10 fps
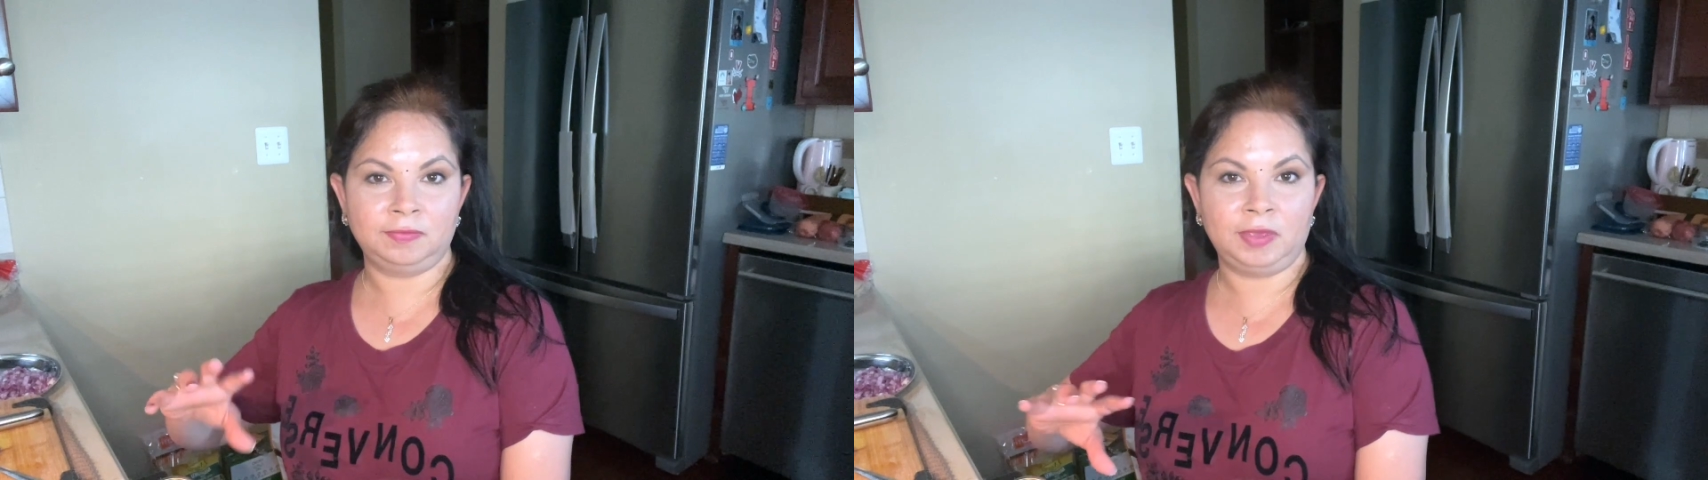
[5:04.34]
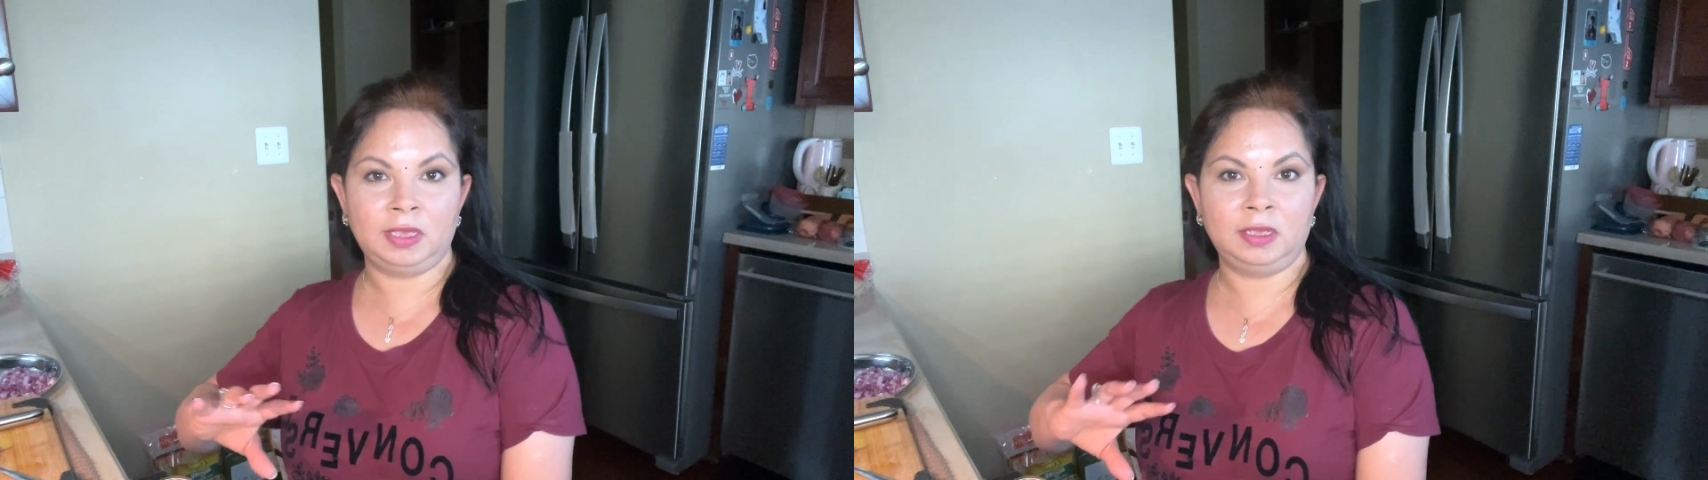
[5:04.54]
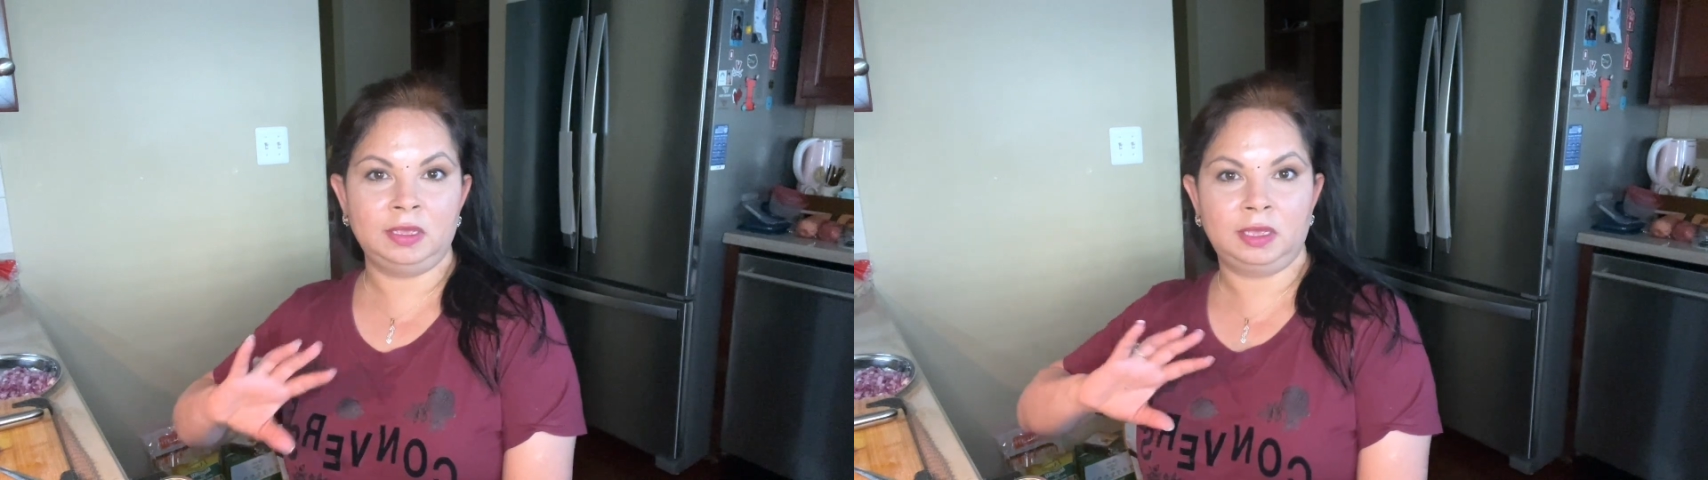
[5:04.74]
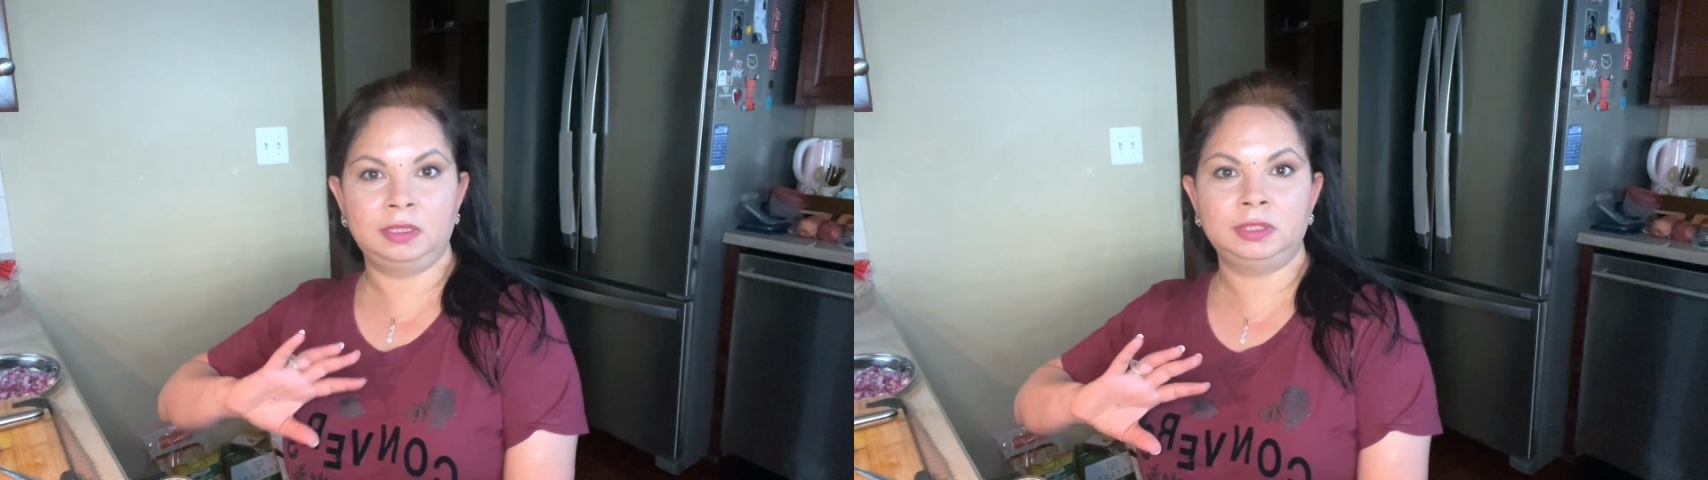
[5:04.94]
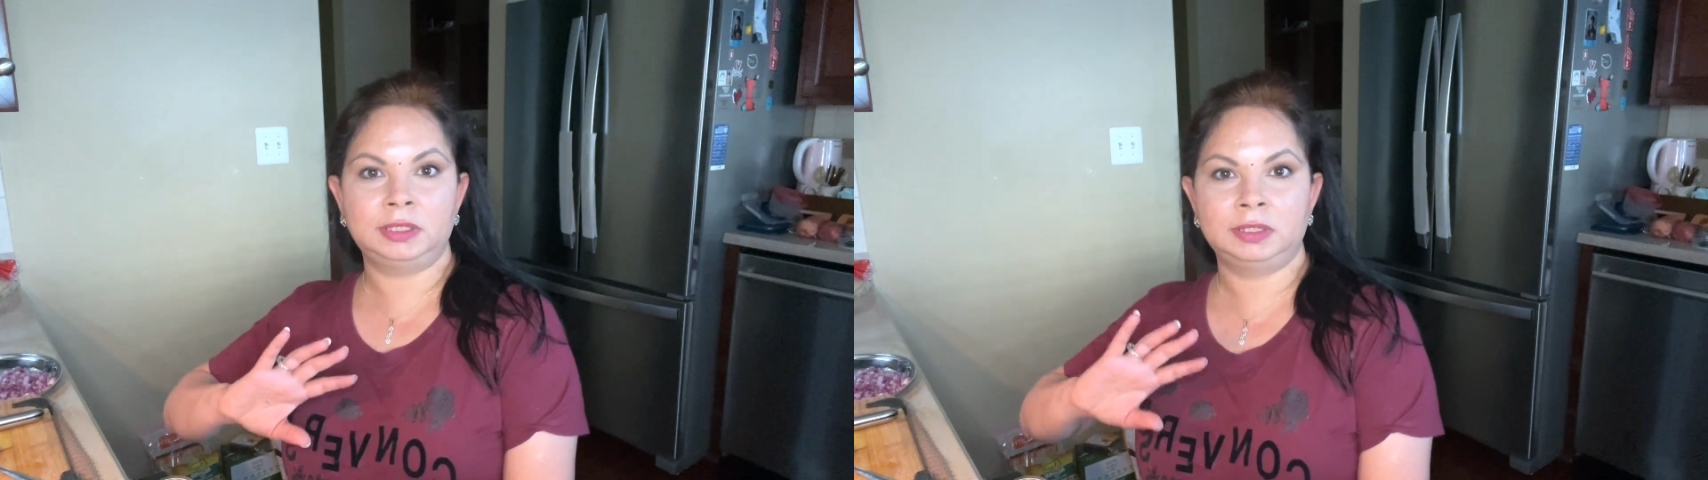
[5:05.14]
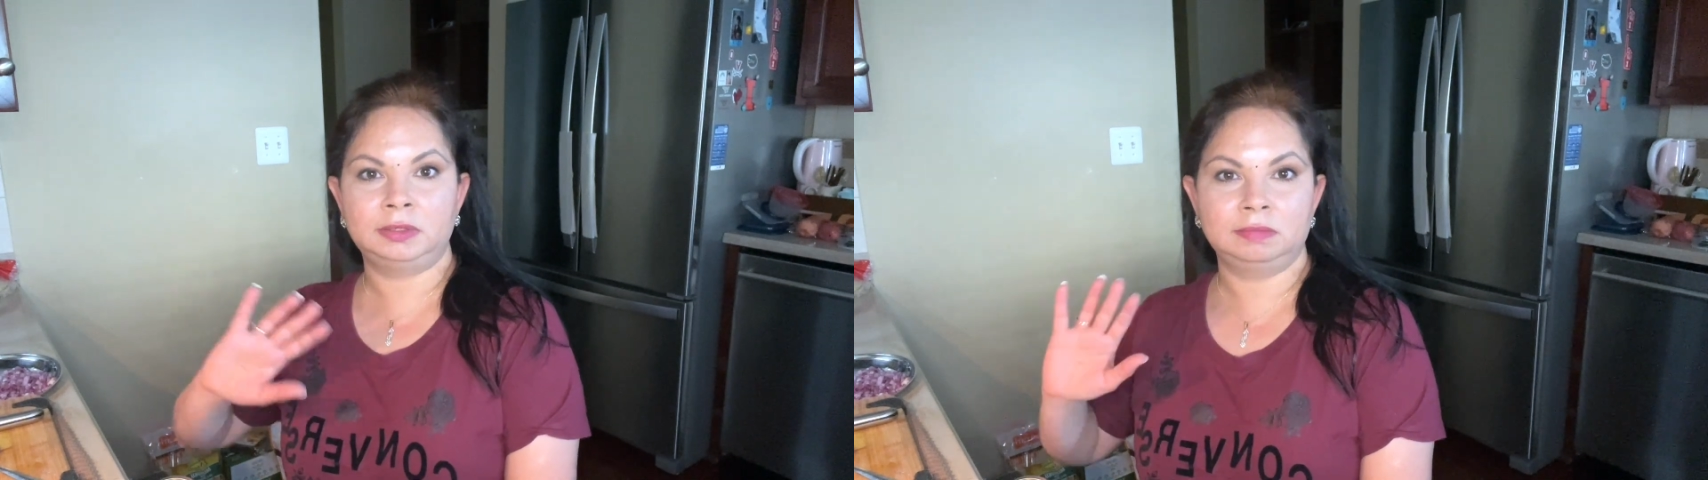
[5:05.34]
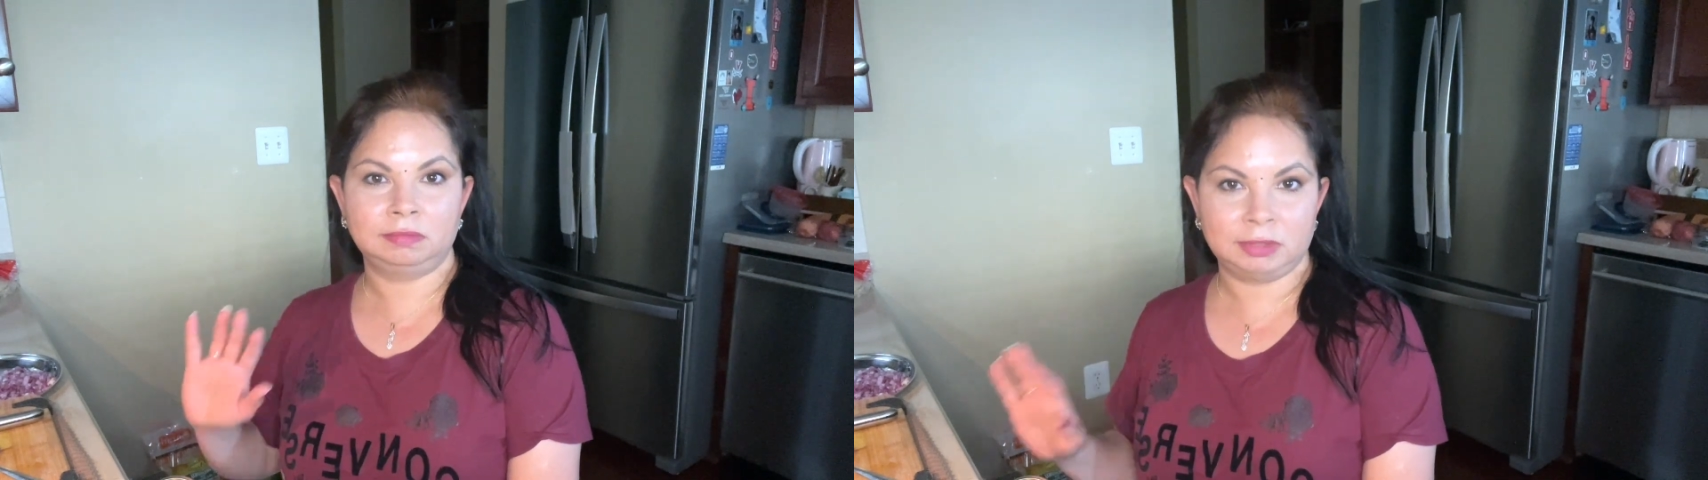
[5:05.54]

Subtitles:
way it's